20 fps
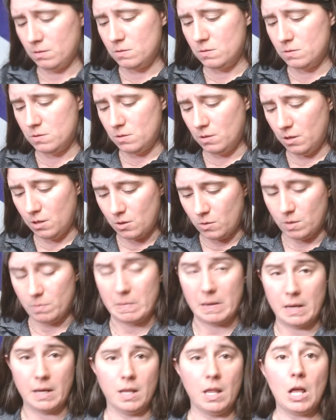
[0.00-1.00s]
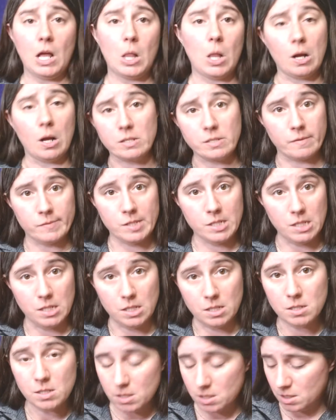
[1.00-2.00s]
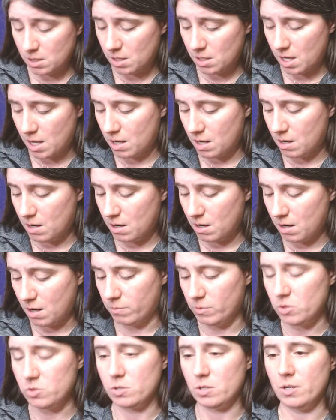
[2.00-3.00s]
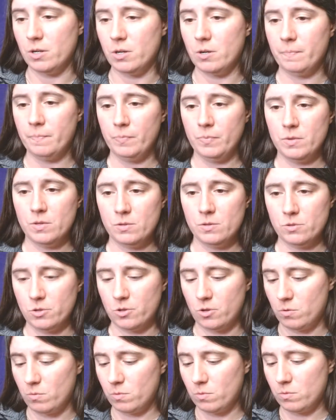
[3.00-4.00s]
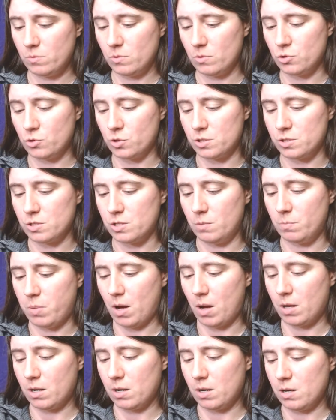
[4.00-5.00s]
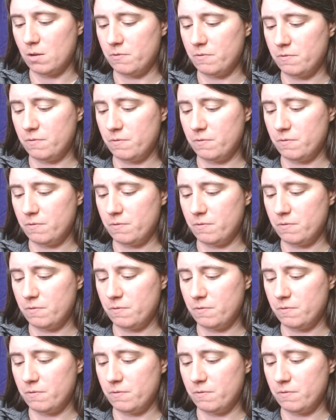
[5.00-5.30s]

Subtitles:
to go in my Glock 17 that I'm using here. So, a trusty pocket knife.